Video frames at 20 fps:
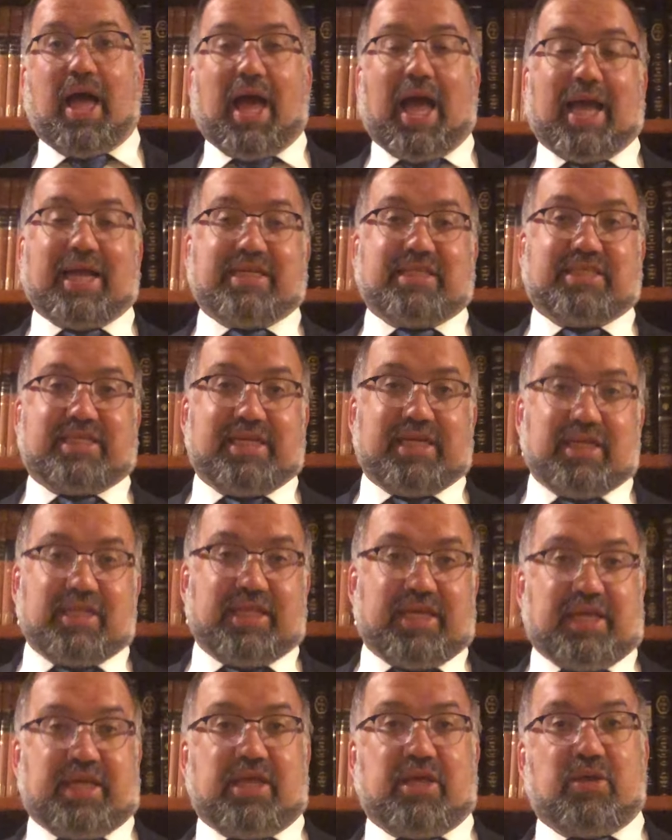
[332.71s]

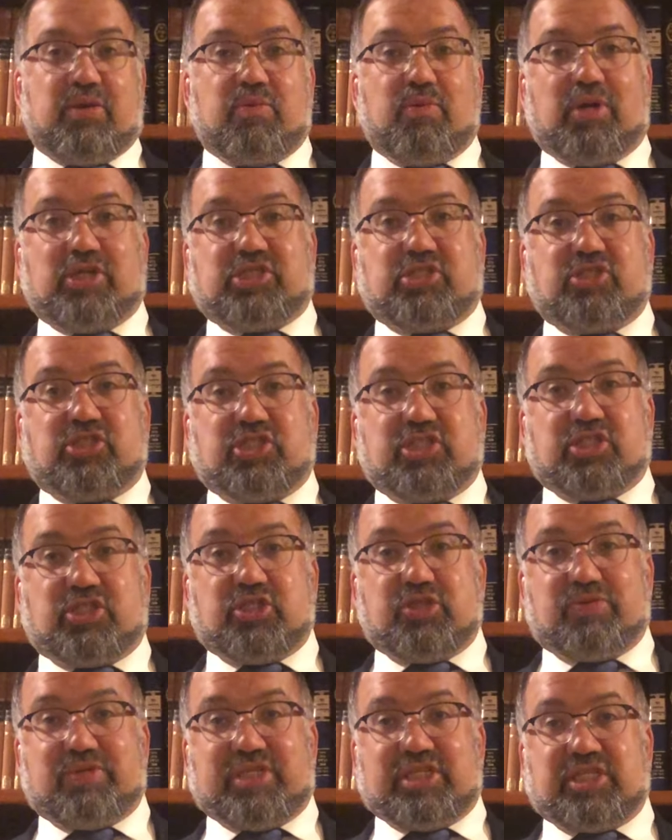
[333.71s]
Ideally, what you should
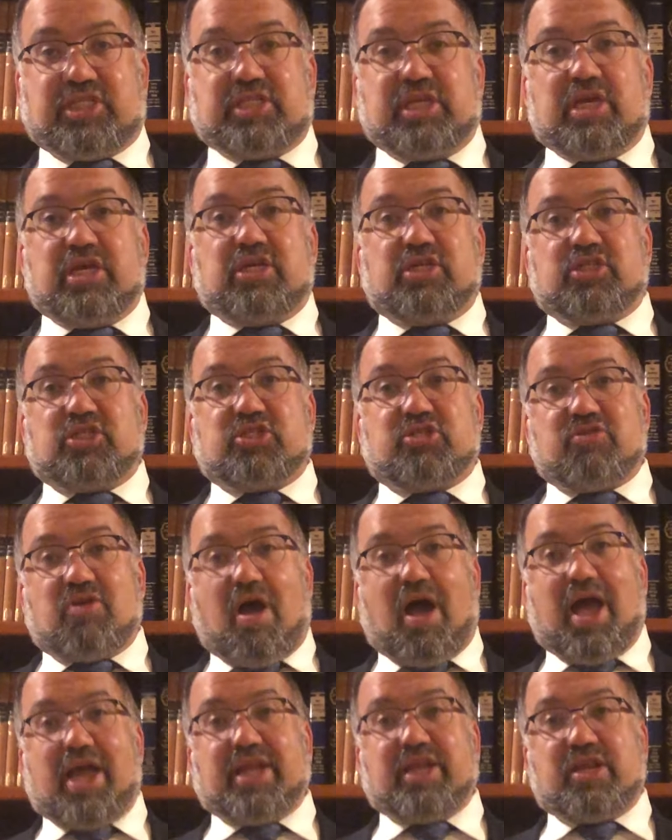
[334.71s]
do is
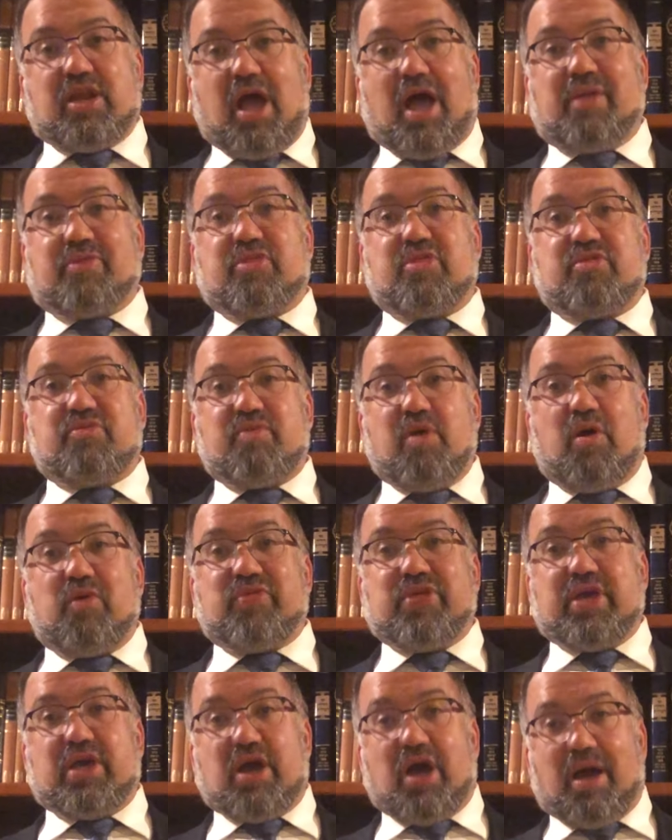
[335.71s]
try not throw
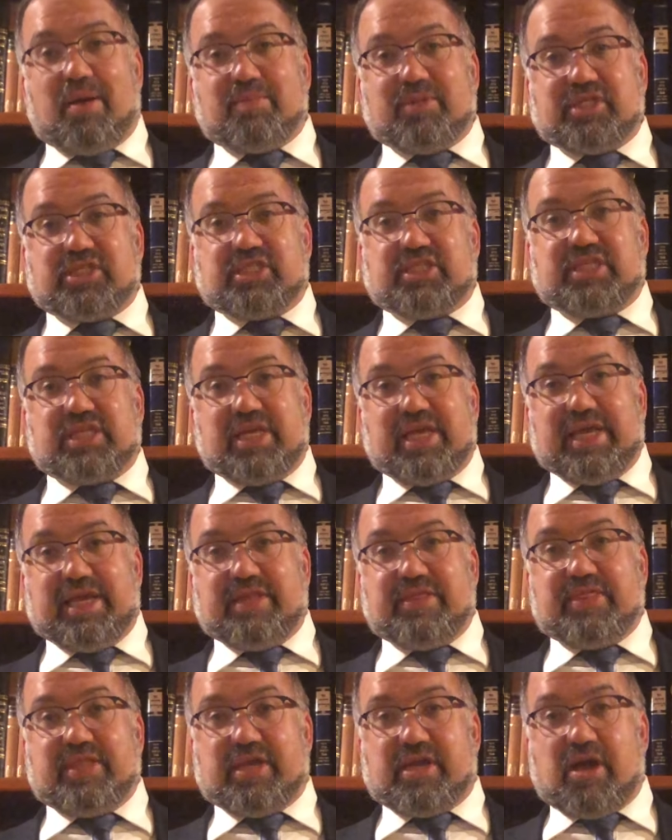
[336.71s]
the chametz
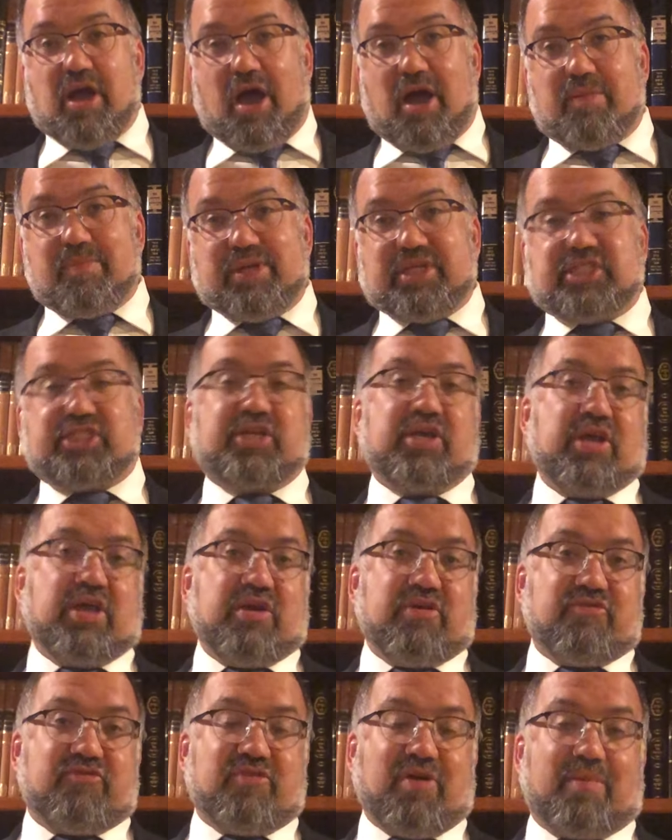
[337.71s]
in the garbage
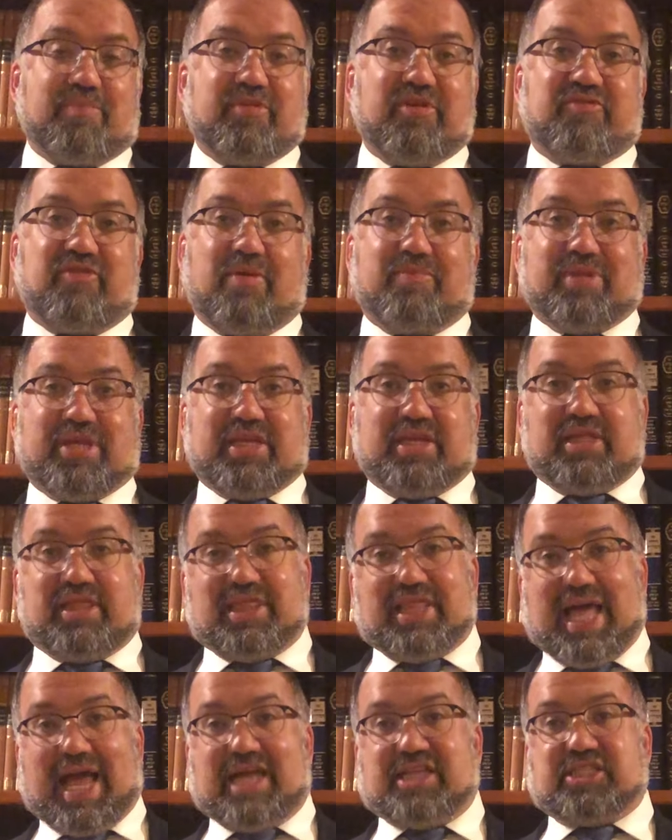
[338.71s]
from the
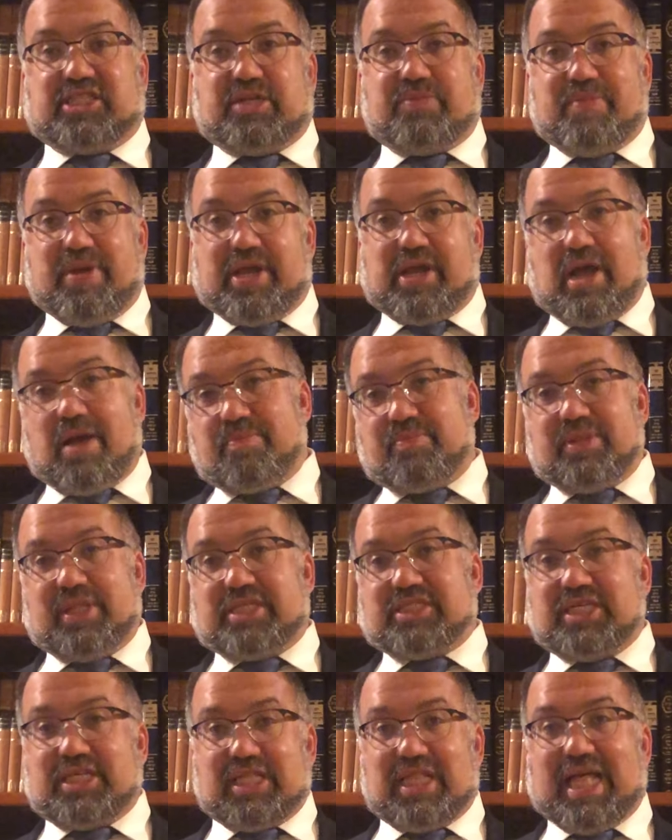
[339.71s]
last pickup.
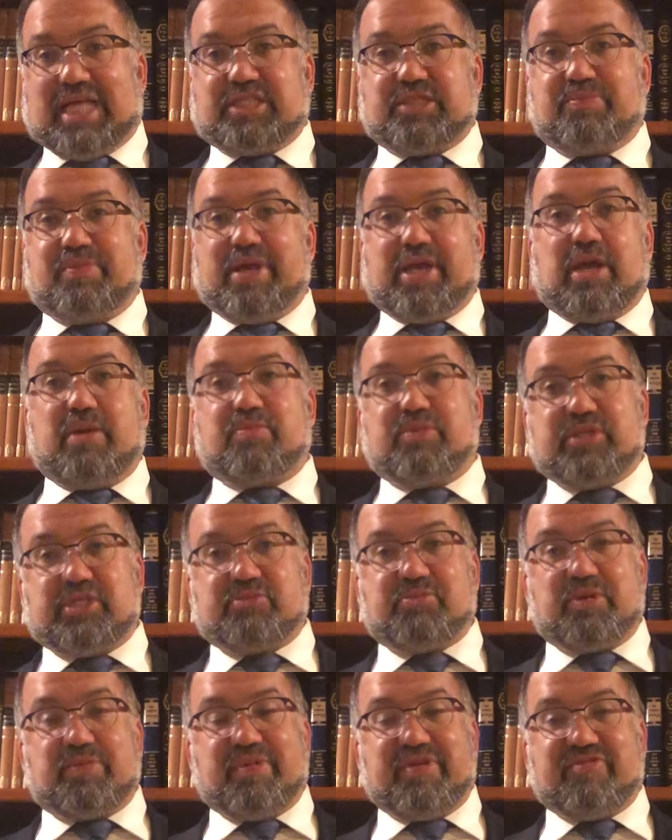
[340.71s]
Let's say the last pickup
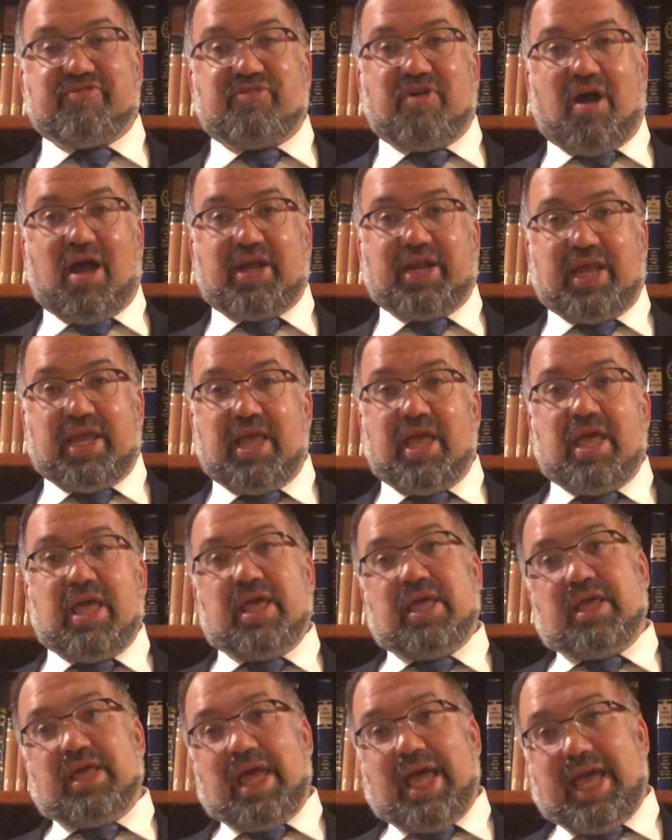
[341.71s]
would be Friday,
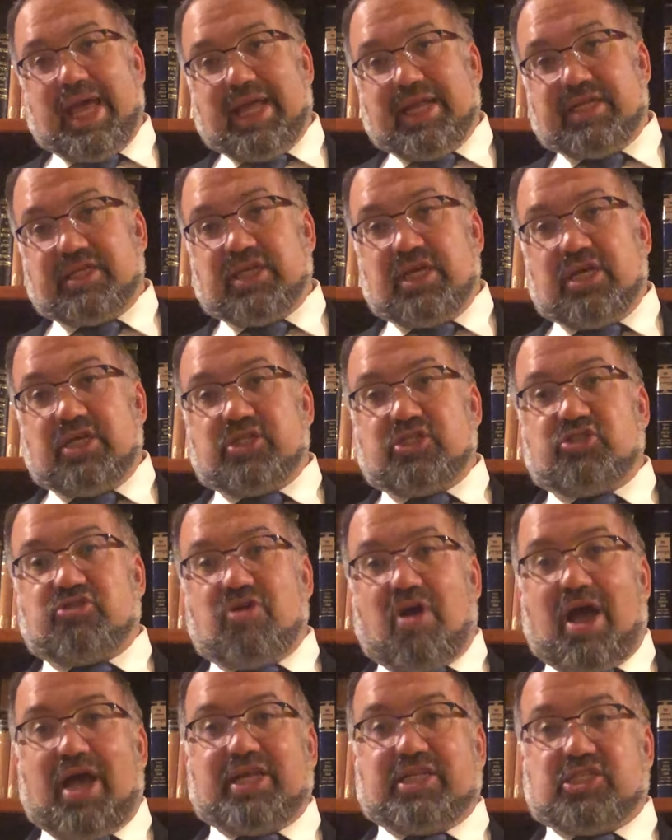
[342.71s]
and
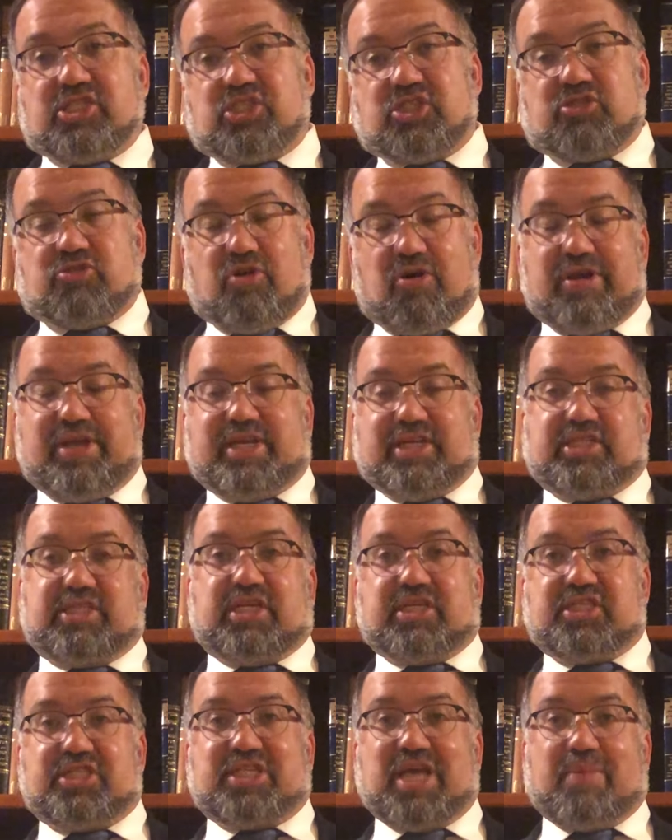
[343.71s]
try destroy it
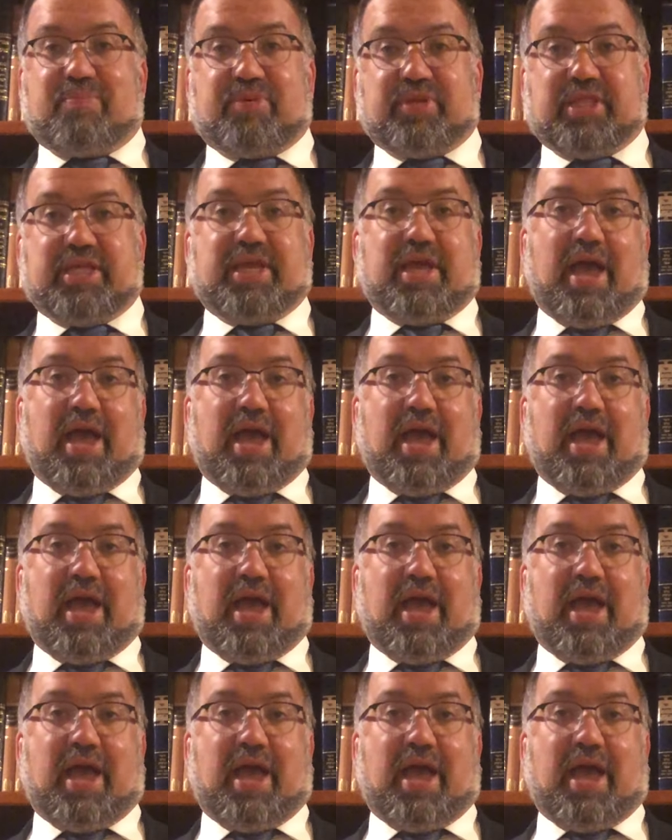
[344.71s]
separately.